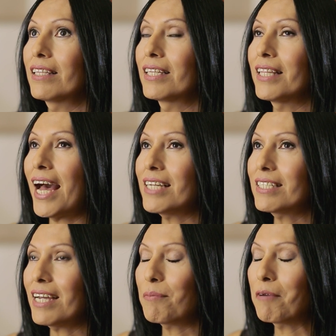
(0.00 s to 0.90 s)
The
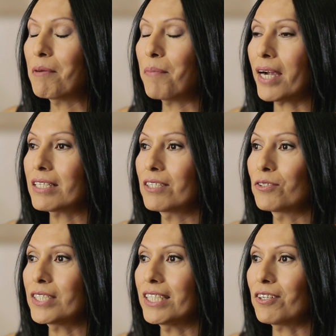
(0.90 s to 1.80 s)
last time I went back to go
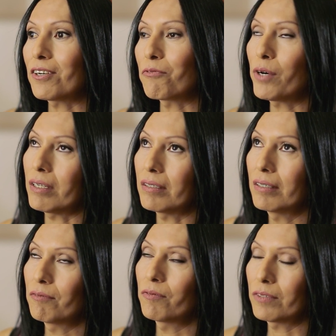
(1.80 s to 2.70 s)
see her, well,
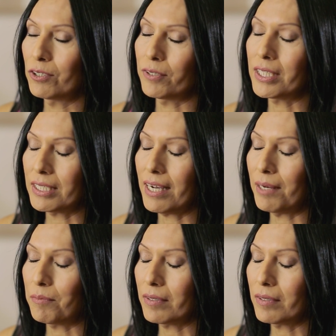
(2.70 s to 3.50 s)
during this time,